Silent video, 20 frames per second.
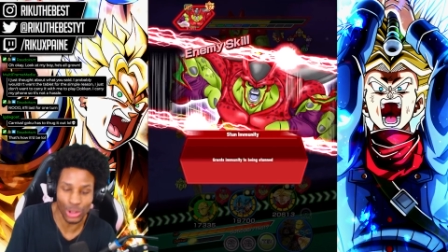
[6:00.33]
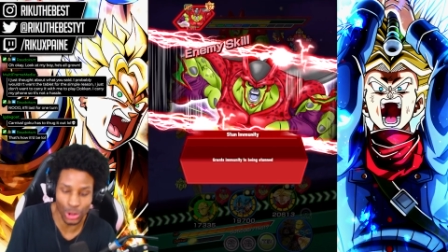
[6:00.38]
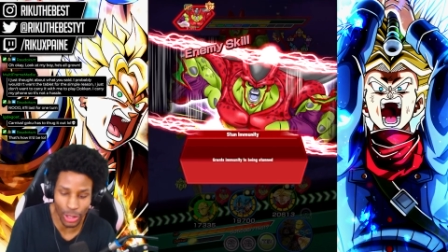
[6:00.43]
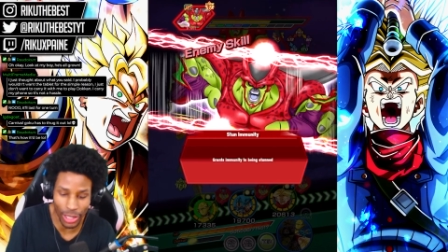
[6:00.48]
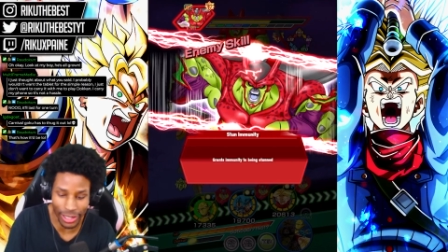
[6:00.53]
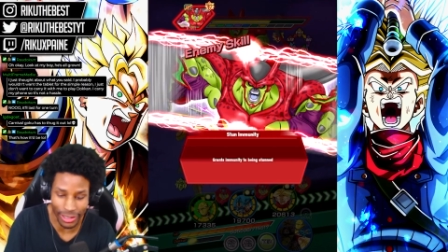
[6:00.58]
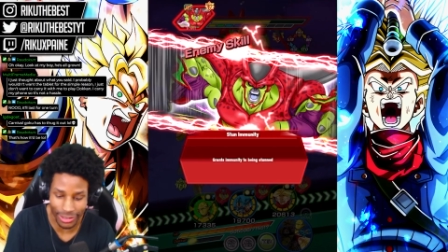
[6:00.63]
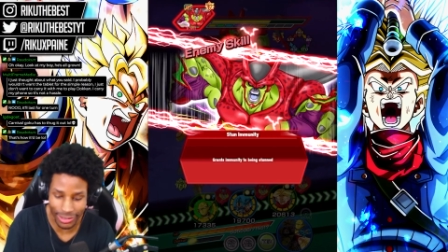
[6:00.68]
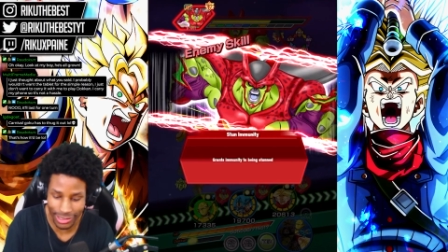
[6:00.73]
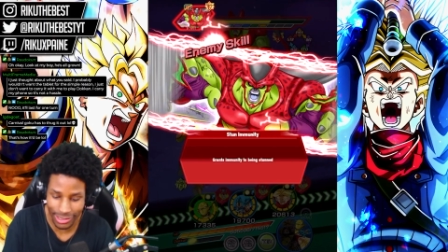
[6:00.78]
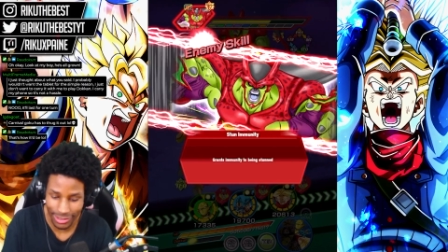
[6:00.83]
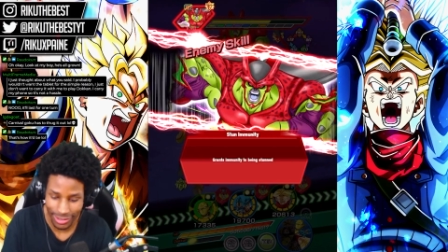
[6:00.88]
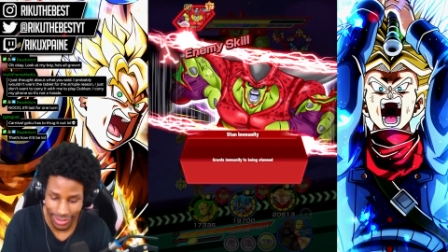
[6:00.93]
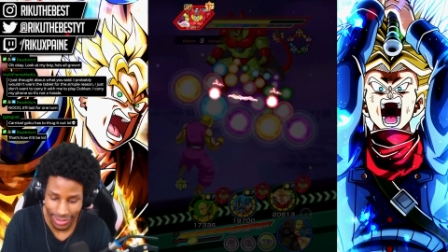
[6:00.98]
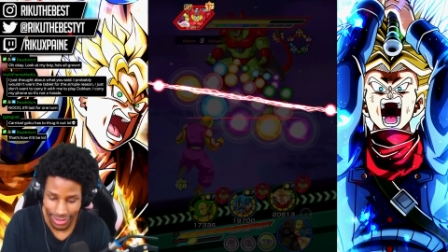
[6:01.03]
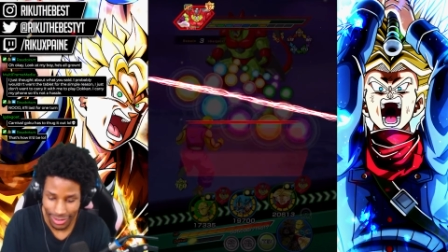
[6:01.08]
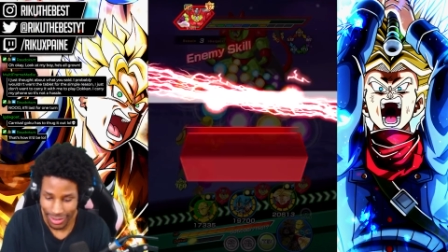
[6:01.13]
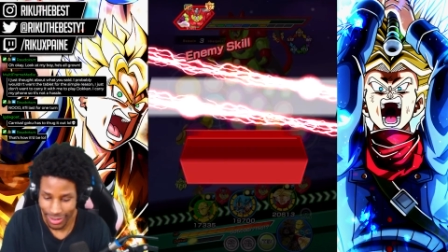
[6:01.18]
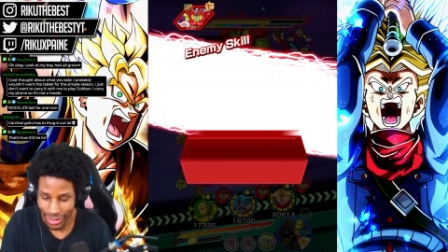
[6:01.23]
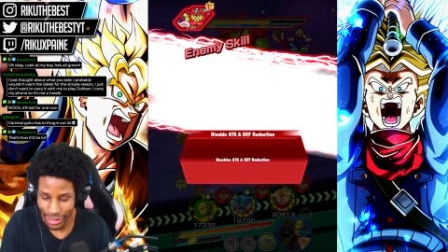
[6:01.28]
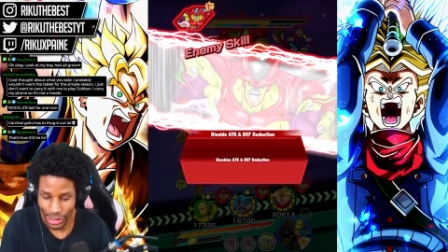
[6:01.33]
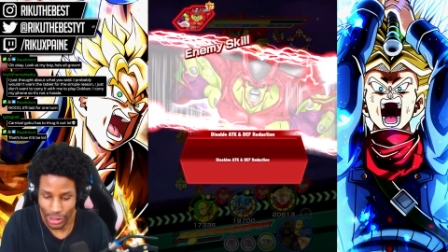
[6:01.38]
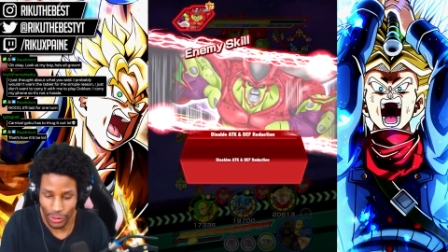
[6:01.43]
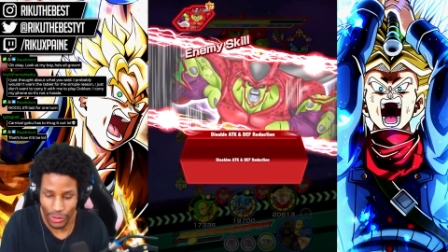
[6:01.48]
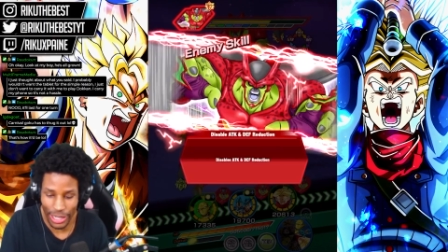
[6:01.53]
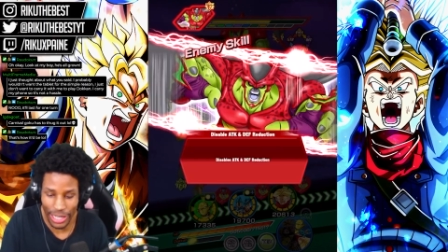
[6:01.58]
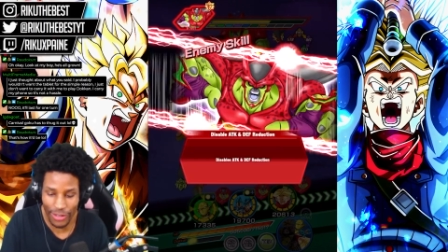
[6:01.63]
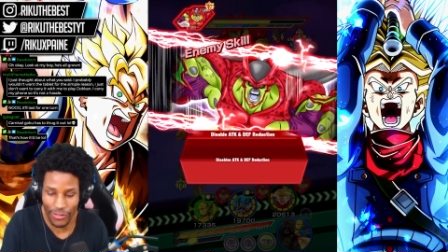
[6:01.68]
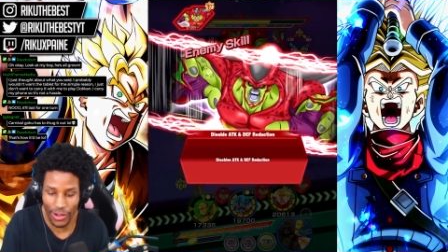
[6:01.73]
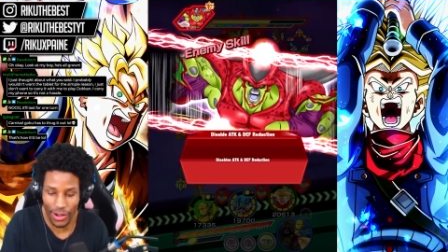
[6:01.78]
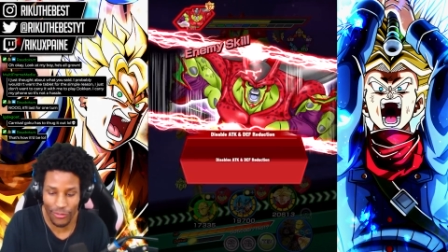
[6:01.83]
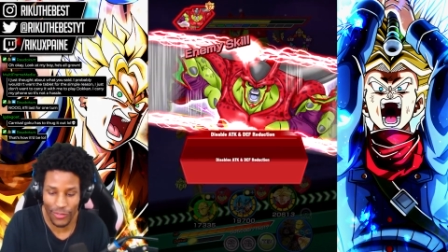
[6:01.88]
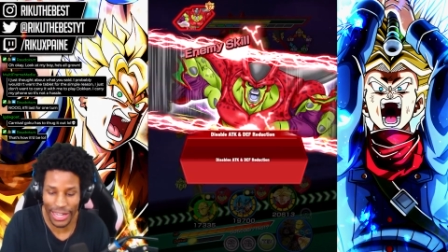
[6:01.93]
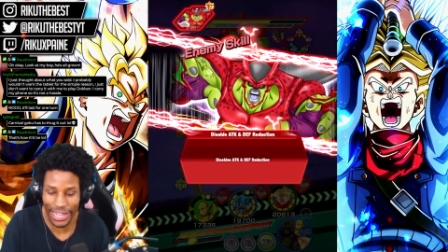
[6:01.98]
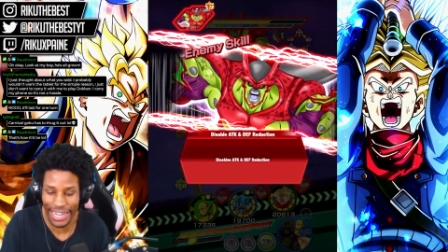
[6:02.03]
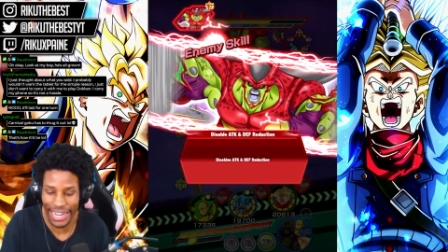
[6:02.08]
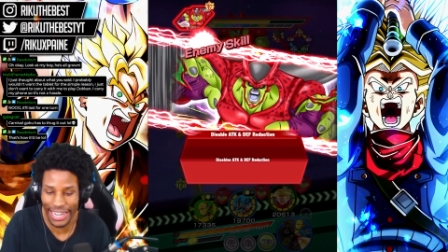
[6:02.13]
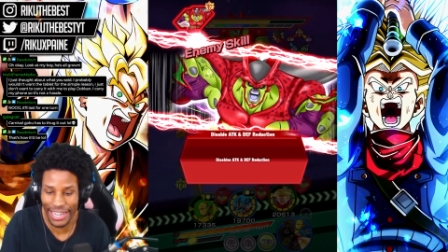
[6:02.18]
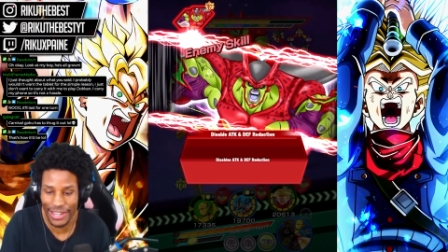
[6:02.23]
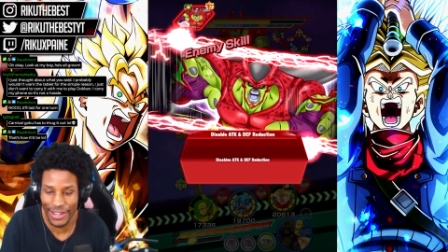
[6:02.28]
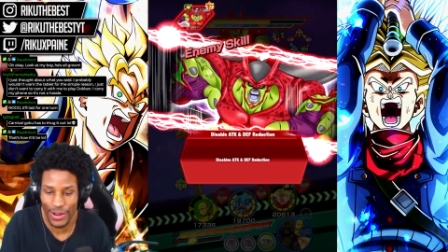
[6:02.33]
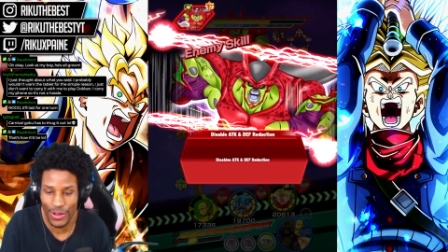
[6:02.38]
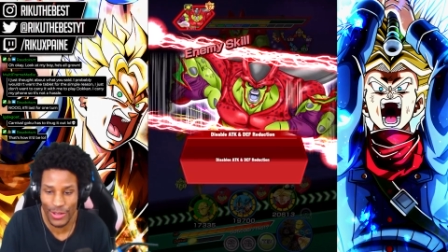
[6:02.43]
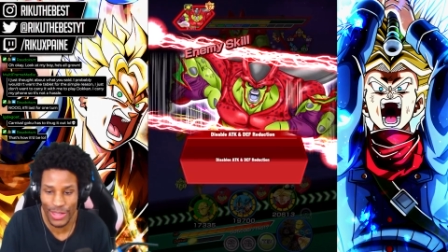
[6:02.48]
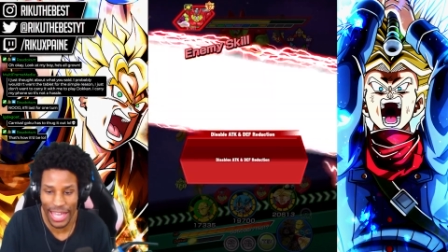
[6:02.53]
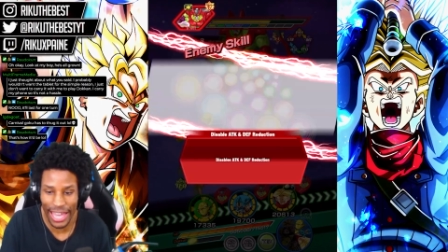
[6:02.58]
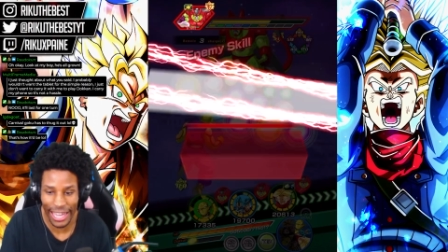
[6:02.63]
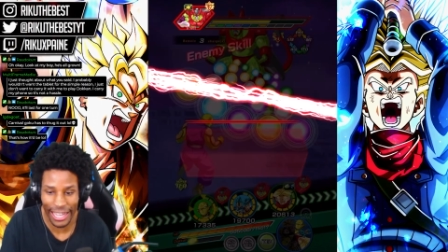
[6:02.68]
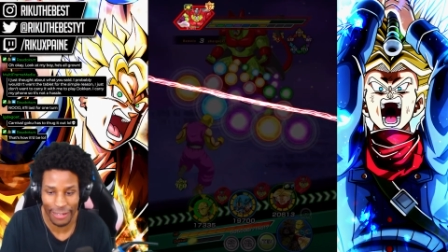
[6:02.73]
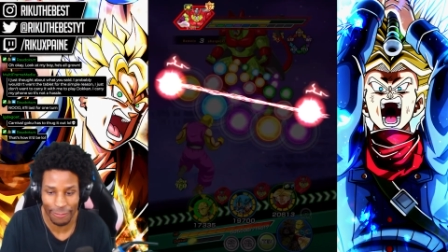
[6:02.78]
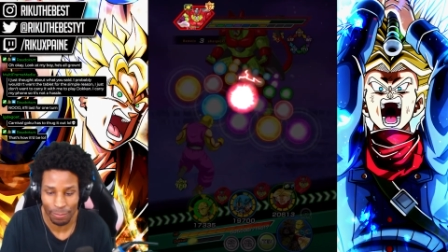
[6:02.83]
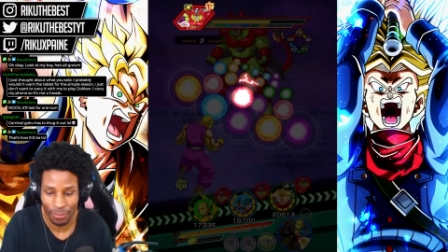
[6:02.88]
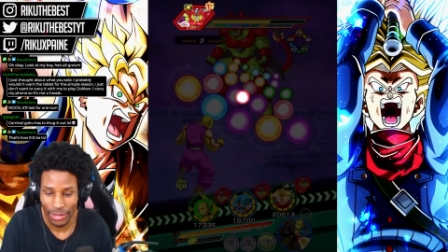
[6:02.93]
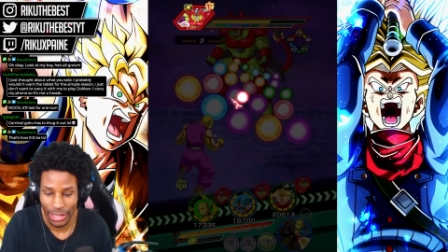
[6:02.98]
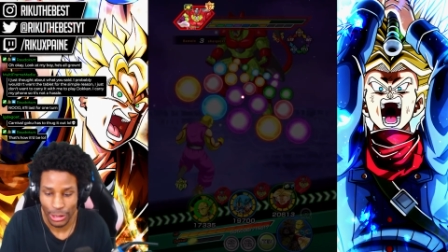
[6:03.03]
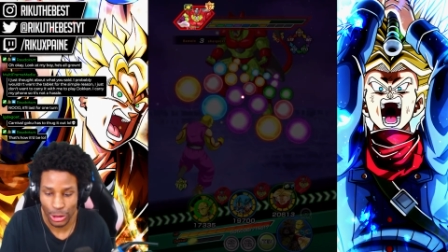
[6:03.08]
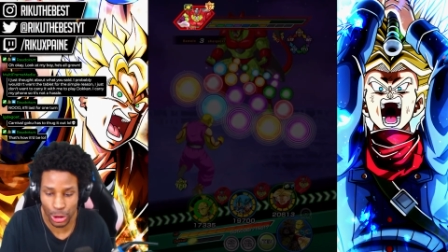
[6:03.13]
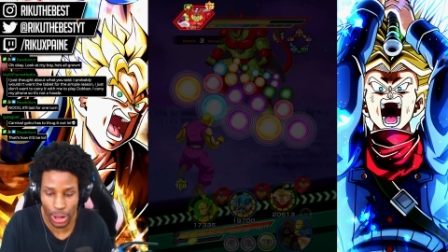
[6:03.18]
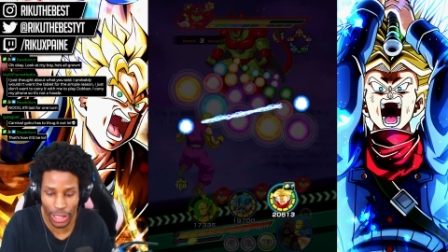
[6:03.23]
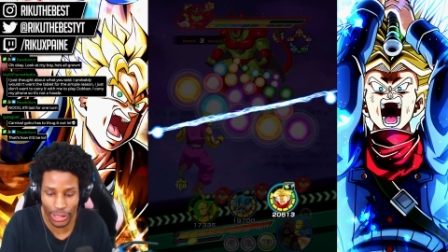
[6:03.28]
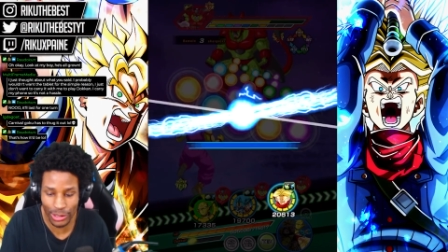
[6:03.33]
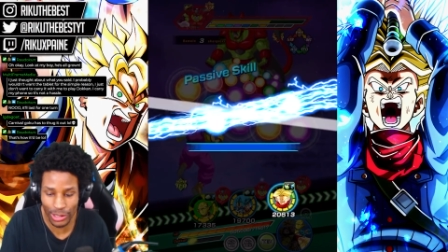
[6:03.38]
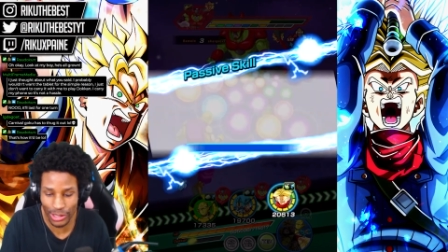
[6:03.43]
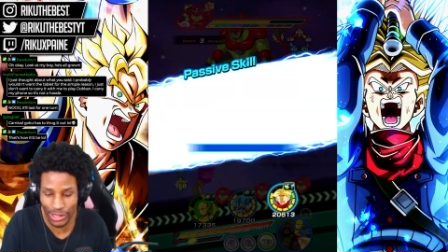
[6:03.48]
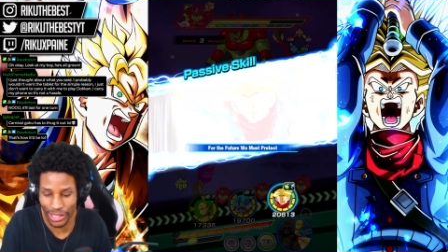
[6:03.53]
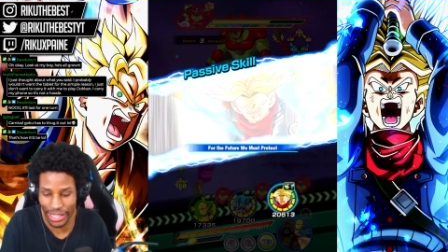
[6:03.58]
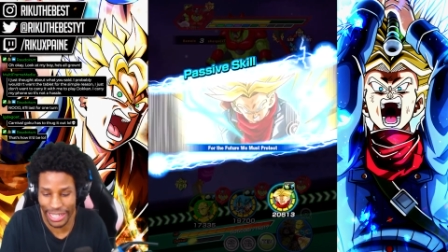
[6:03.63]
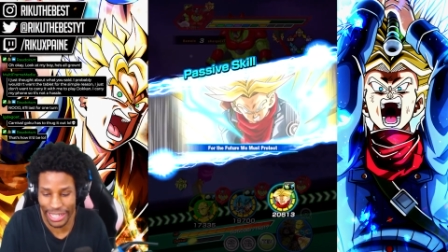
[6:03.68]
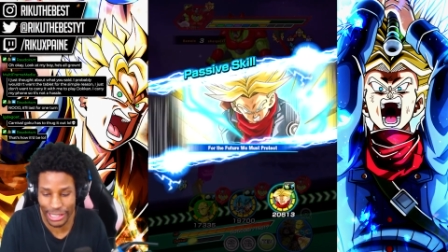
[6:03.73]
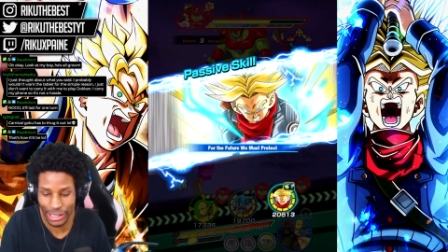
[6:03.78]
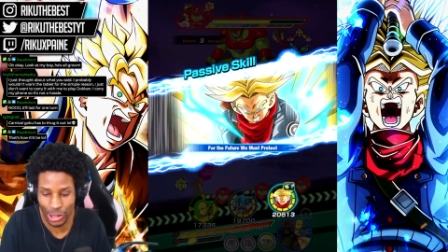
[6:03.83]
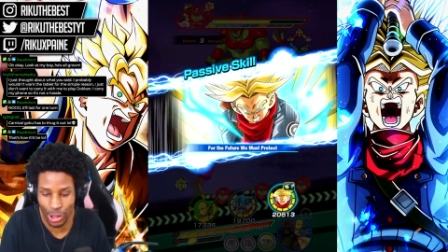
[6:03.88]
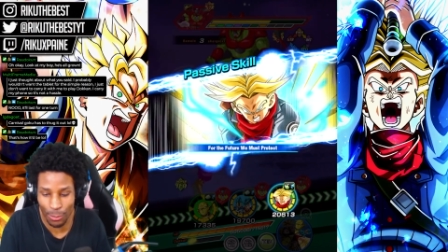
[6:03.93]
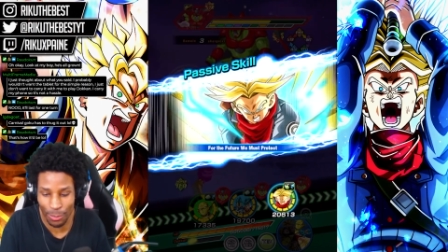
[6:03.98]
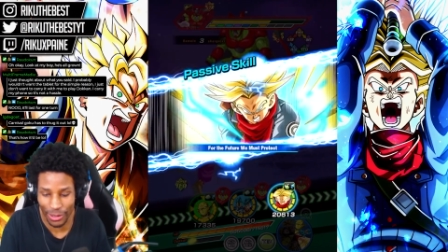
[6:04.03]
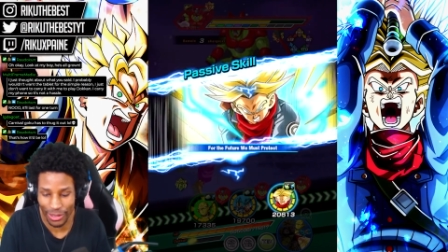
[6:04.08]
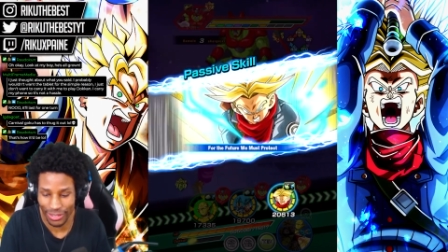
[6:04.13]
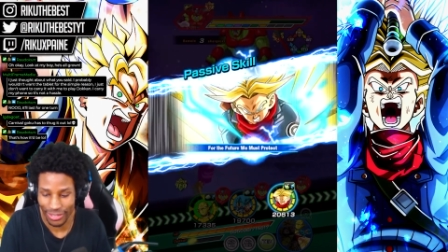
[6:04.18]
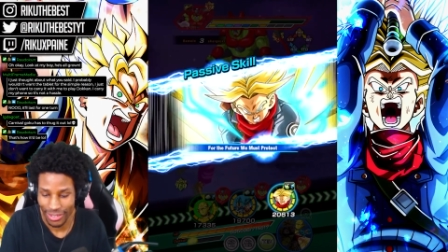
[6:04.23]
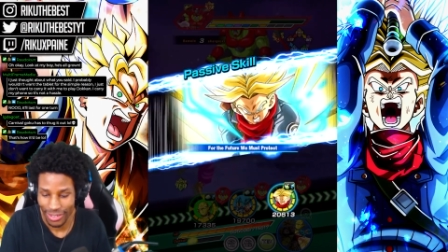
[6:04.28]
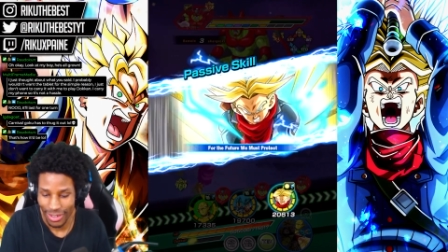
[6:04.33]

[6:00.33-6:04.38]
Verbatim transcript: Trunks. So even if I didn't do that, Trunks is gonna get super.